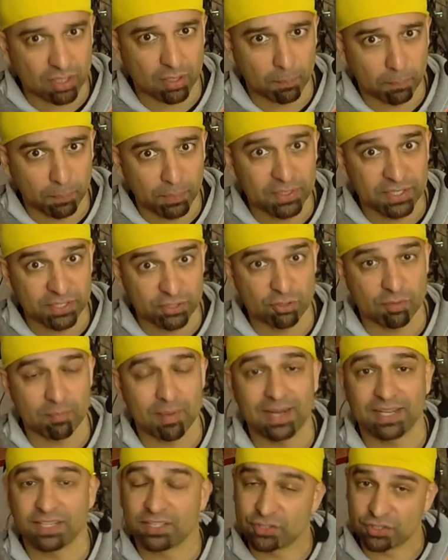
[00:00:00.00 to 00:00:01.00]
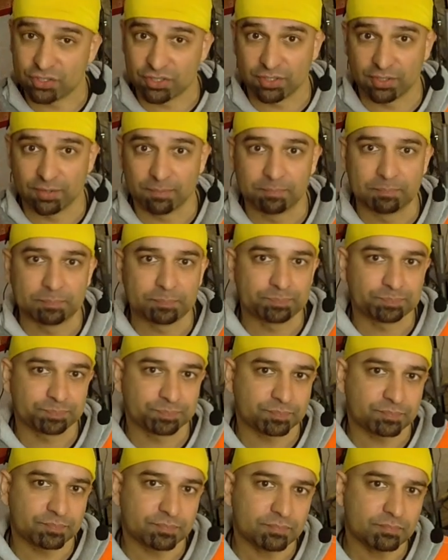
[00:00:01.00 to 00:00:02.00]
a pretty dramatic
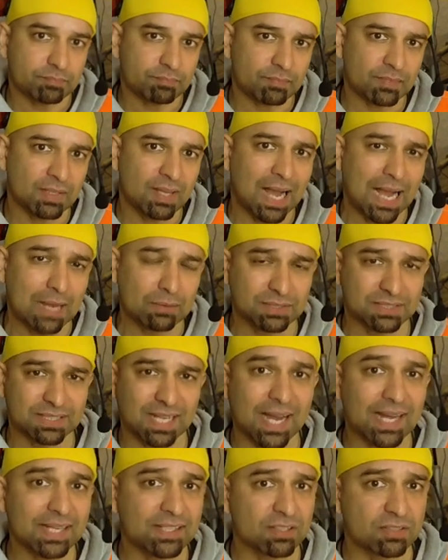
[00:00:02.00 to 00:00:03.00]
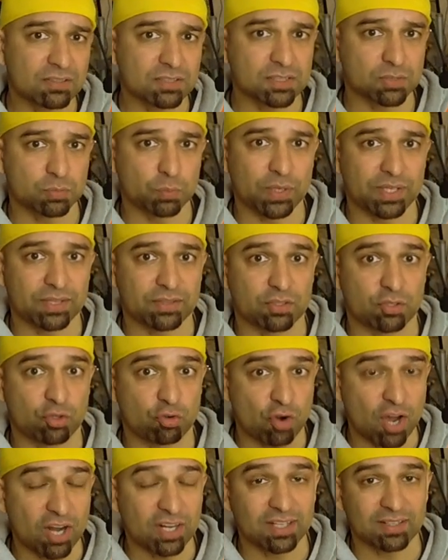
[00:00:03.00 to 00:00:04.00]
turn. I was diagnosed with
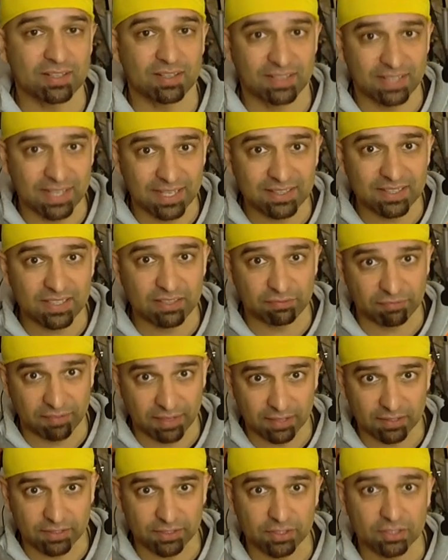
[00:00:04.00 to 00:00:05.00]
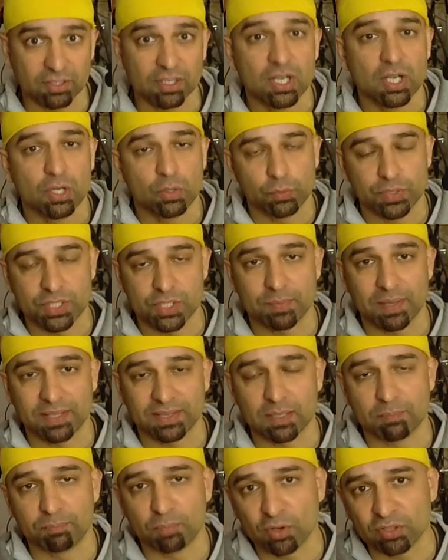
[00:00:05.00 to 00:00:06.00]
chronic kidney failure, which
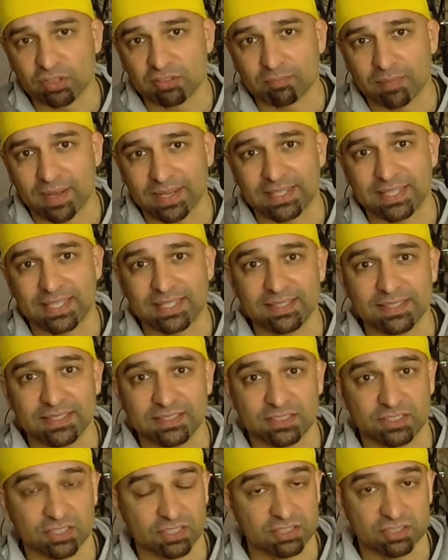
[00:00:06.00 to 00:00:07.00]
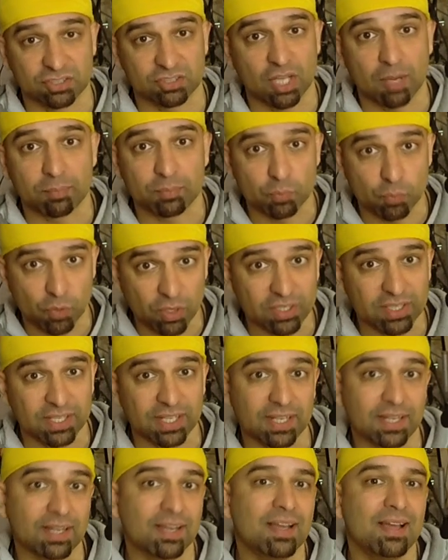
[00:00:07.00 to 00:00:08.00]
meant that both of my kidneys just stopped
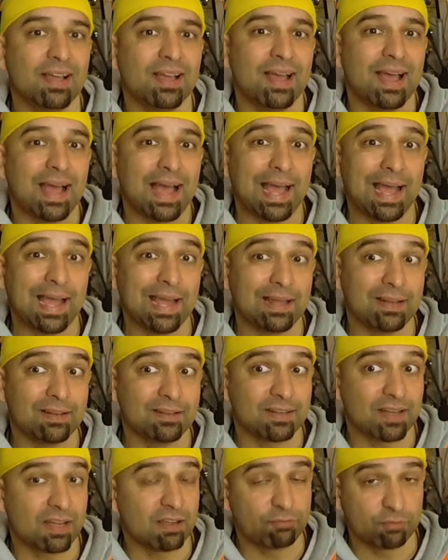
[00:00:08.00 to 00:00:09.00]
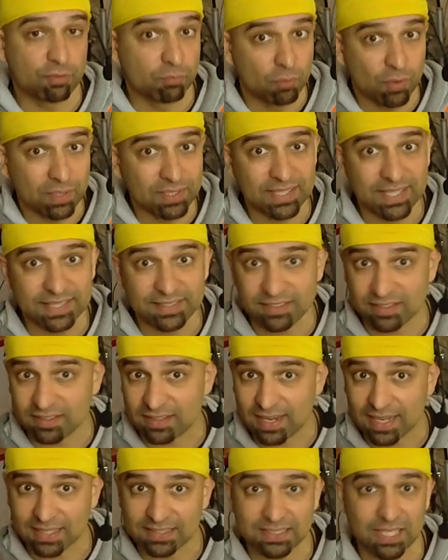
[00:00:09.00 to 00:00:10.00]
working. And from one day to the
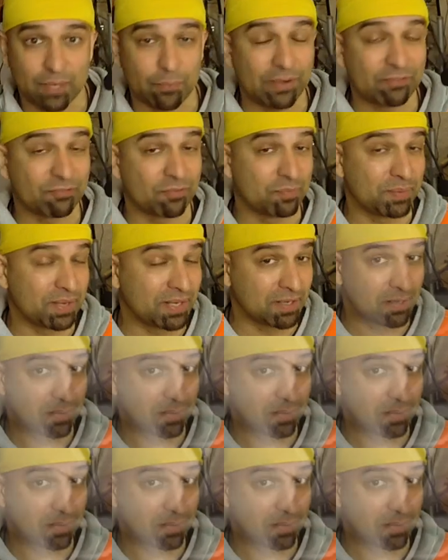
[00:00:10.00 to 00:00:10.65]
next, I went from being